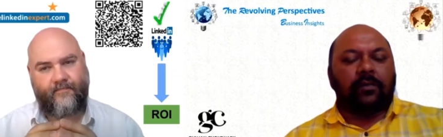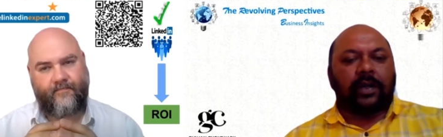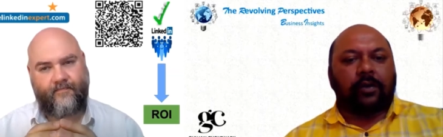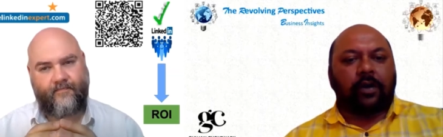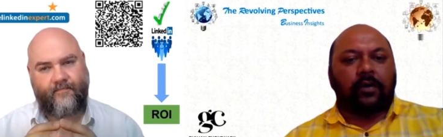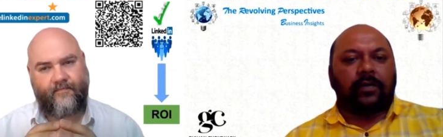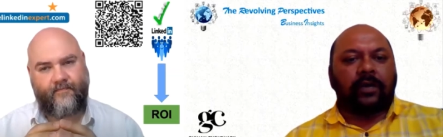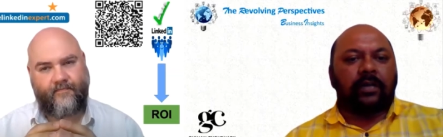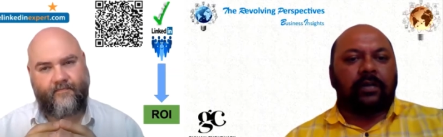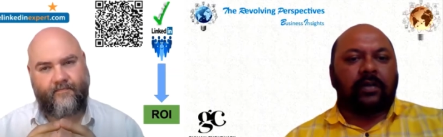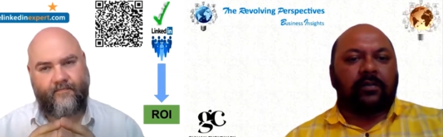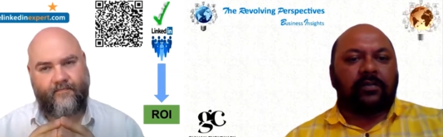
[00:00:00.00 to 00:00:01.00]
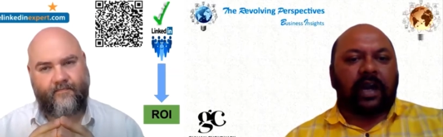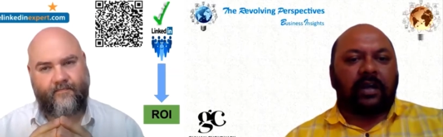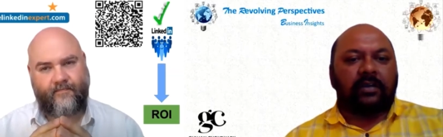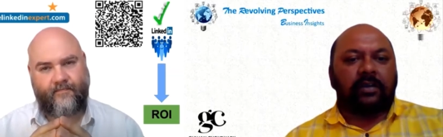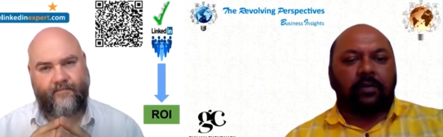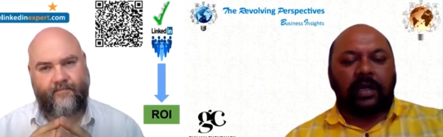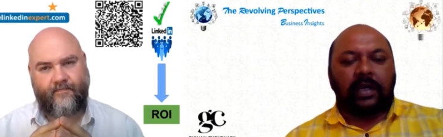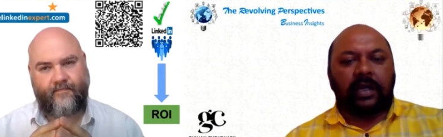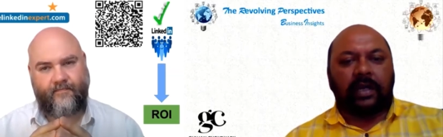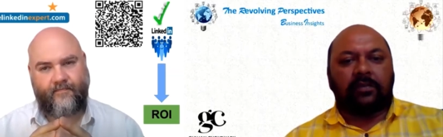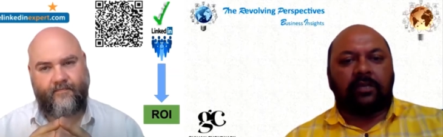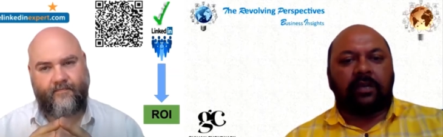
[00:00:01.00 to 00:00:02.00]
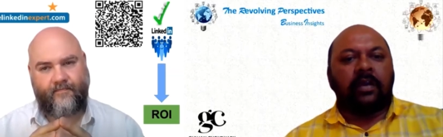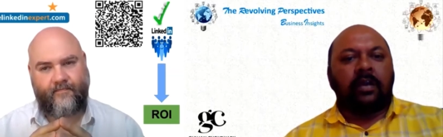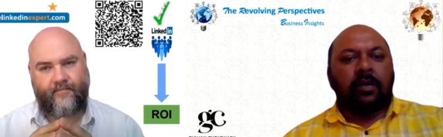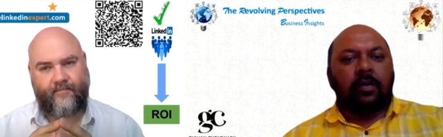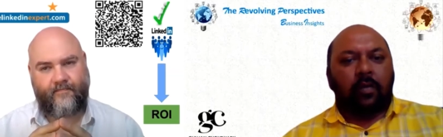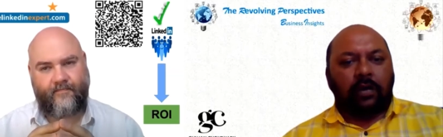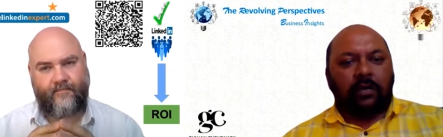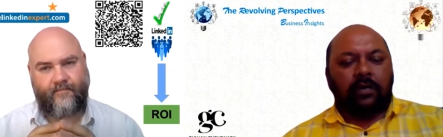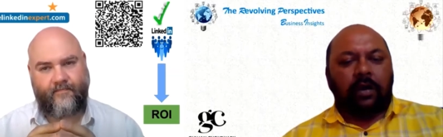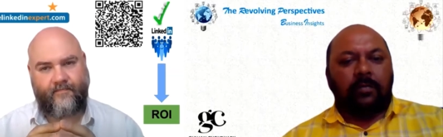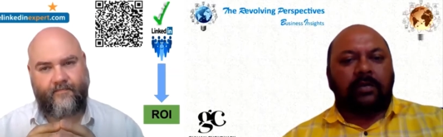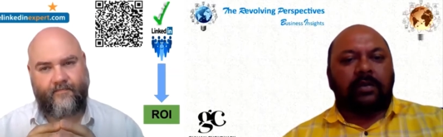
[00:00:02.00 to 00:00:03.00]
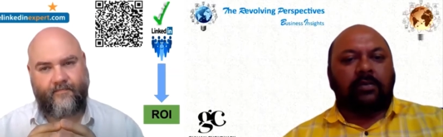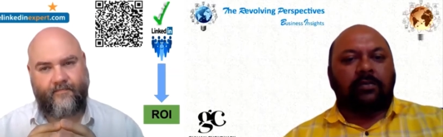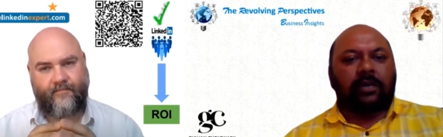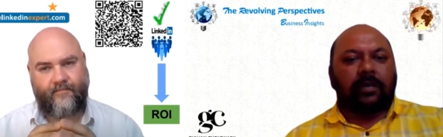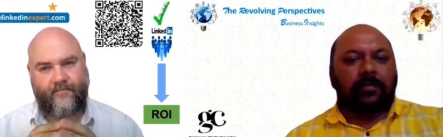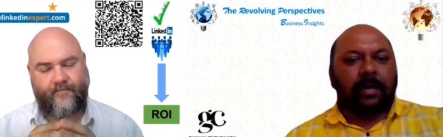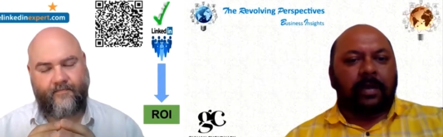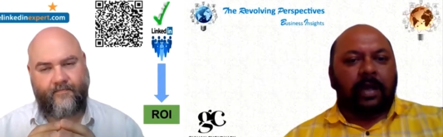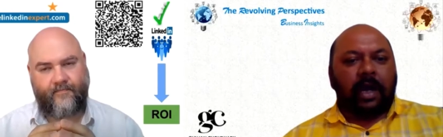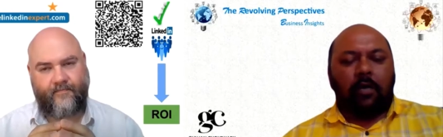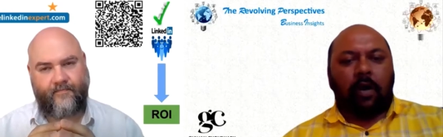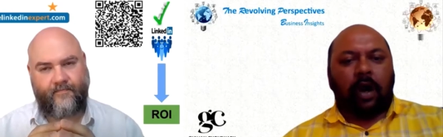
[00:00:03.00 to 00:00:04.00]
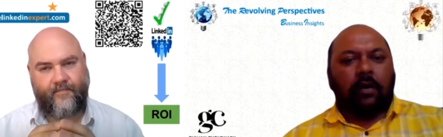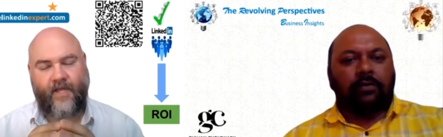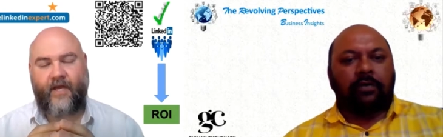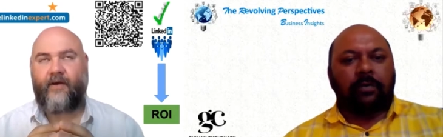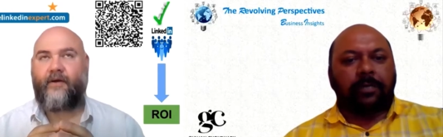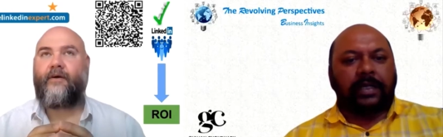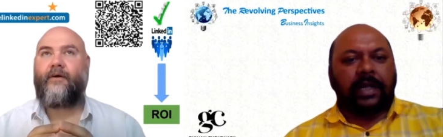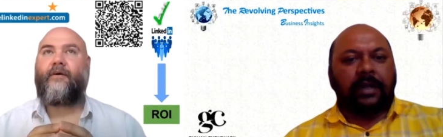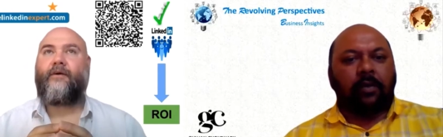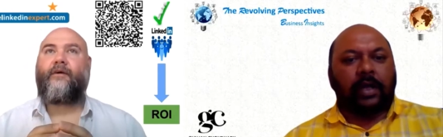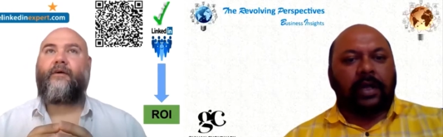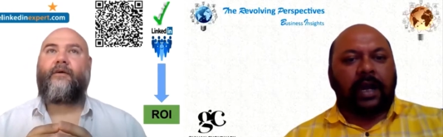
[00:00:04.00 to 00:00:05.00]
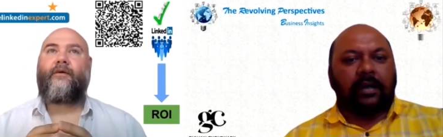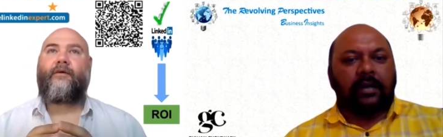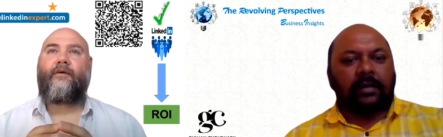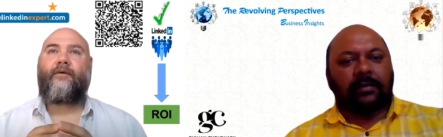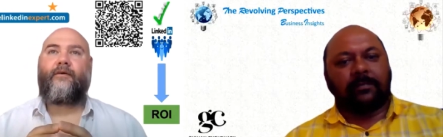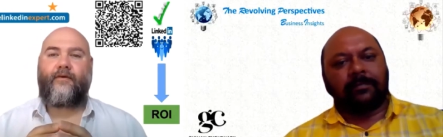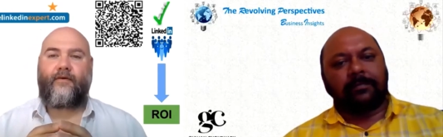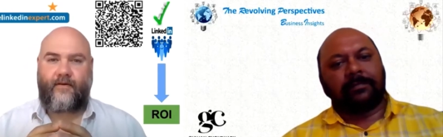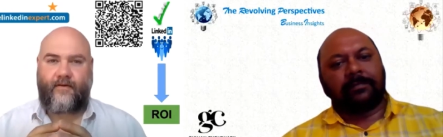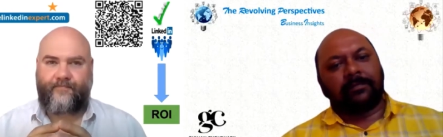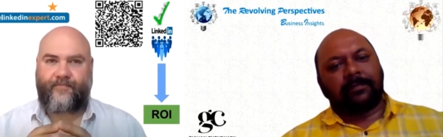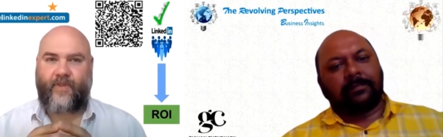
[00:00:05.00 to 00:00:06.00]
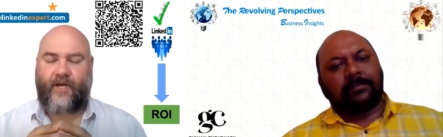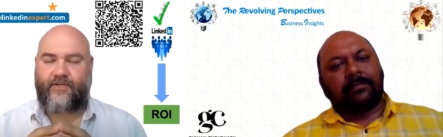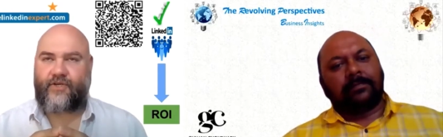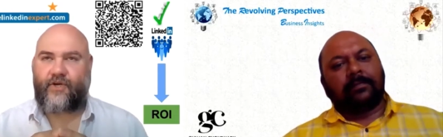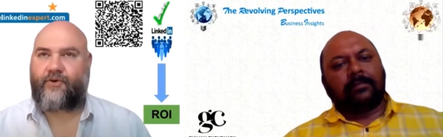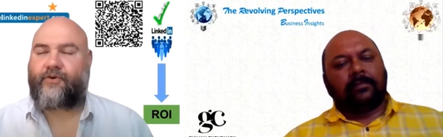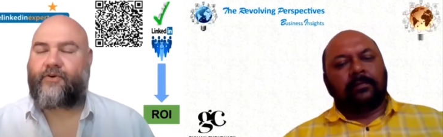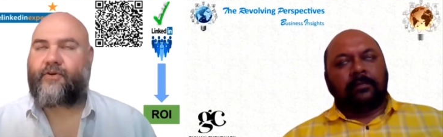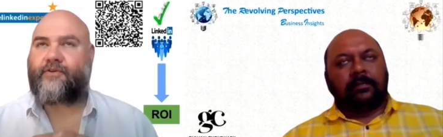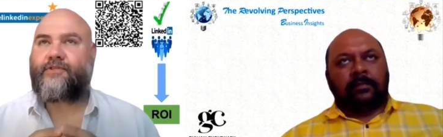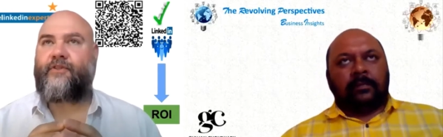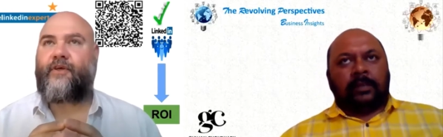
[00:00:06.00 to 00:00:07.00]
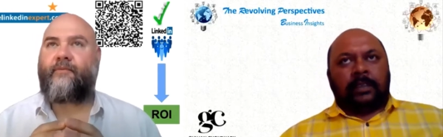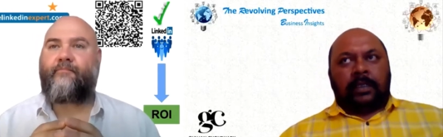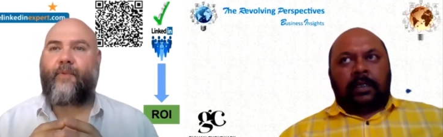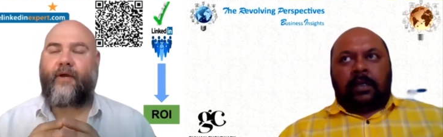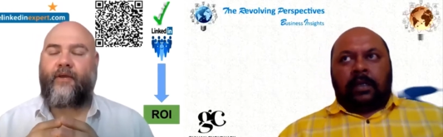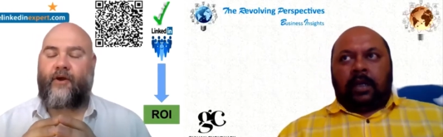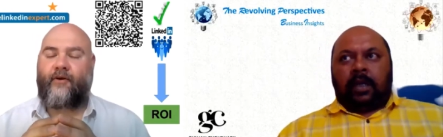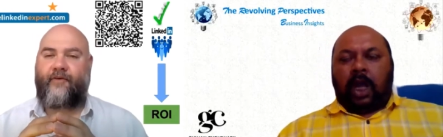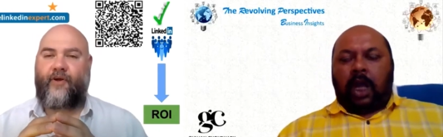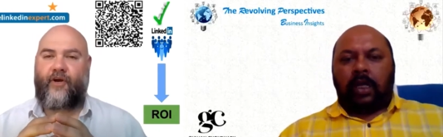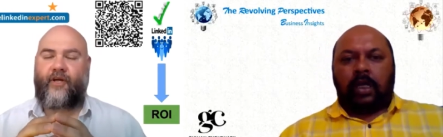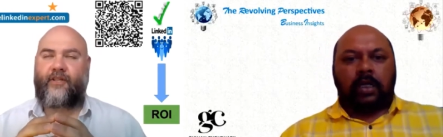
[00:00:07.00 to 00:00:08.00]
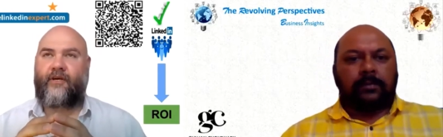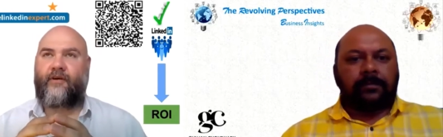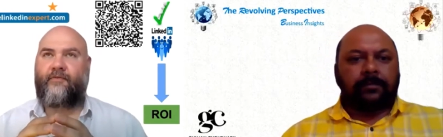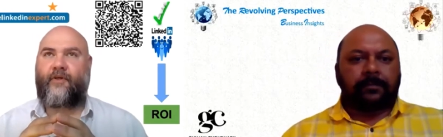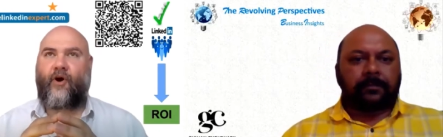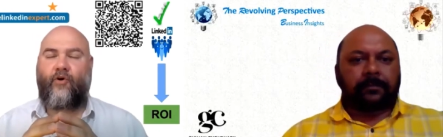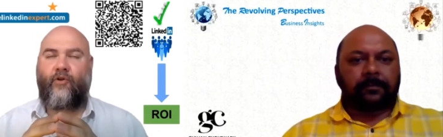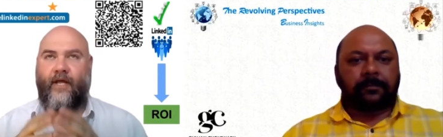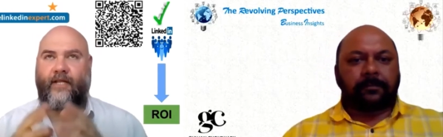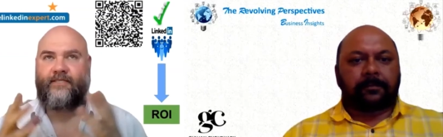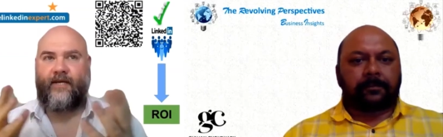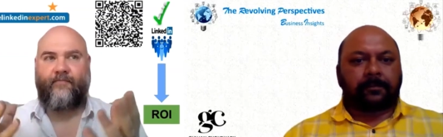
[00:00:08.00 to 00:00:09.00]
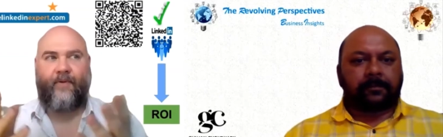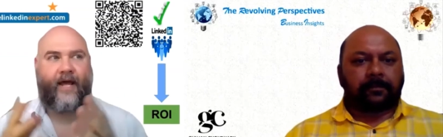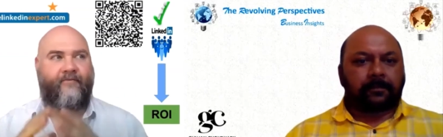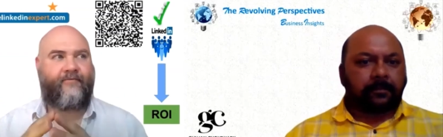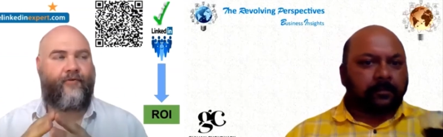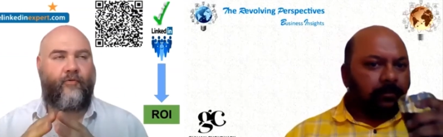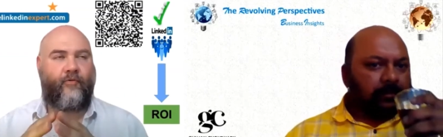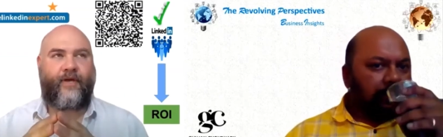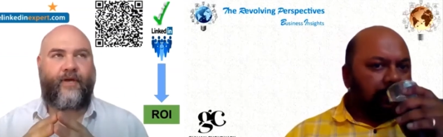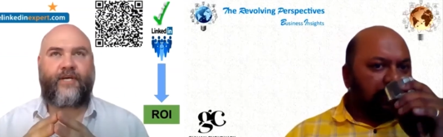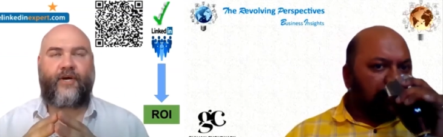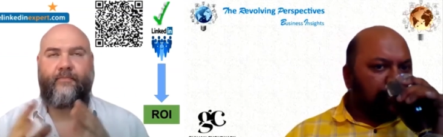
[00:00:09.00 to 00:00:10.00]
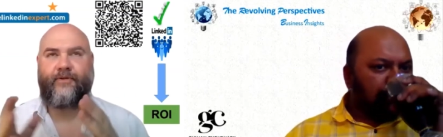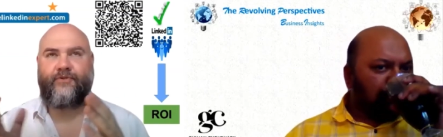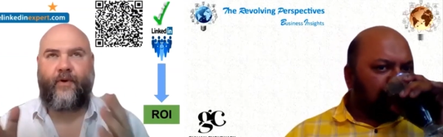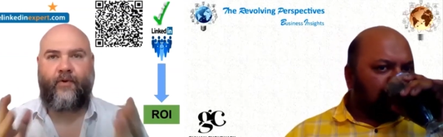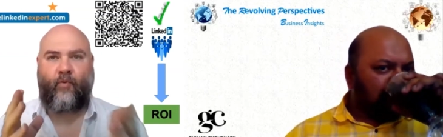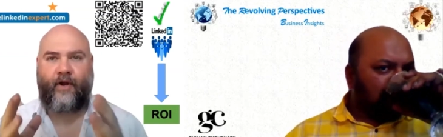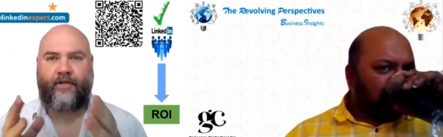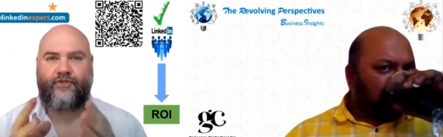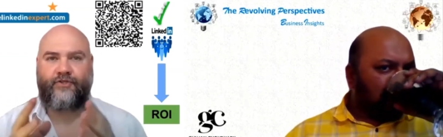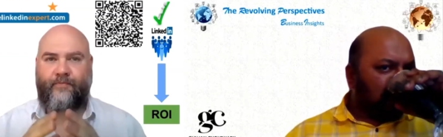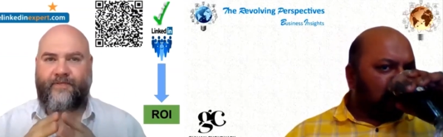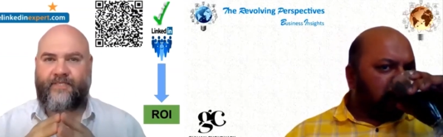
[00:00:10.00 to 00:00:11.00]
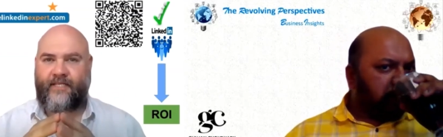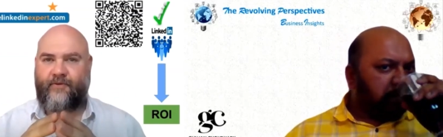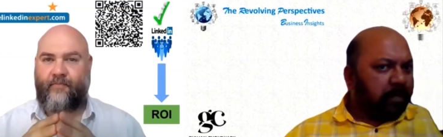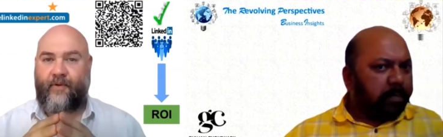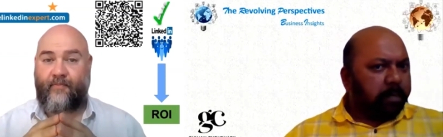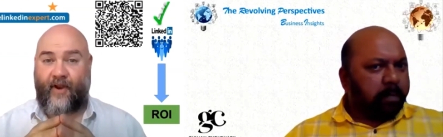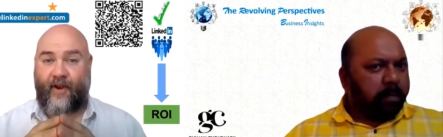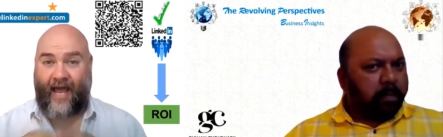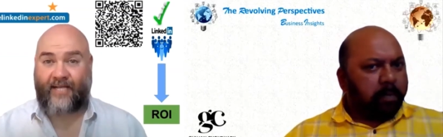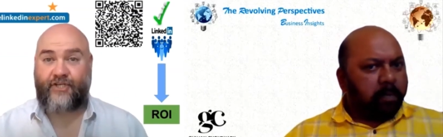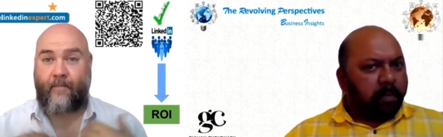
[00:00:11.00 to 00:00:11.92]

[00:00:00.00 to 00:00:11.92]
Speaker 1: very confident in their strategy to engage what is your message to them how how should be they looking at it?
Speaker 2: So so they you know if you look at the the whole LinkedIn platform, there's only between one and two percent of people that are actually